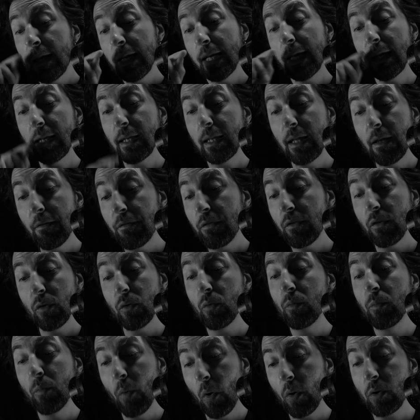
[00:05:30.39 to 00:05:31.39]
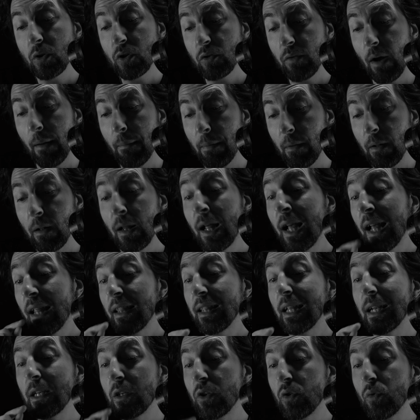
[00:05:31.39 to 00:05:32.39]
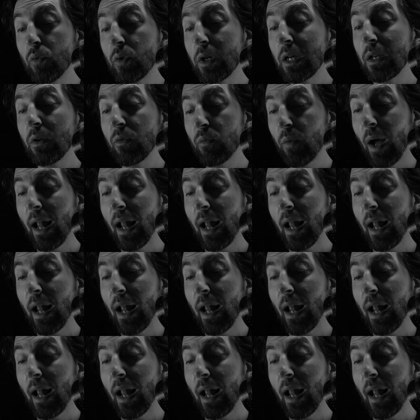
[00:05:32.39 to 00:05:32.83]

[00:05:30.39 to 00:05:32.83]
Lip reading: and gives you more trouble than you can